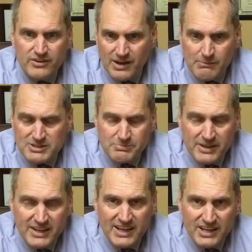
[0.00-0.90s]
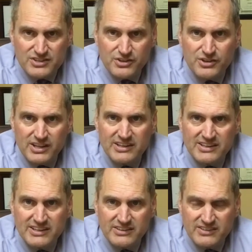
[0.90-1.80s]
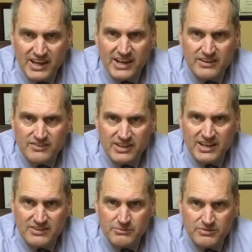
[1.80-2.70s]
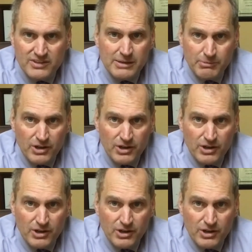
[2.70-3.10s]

How much medication are you going to need to take to get some sleep?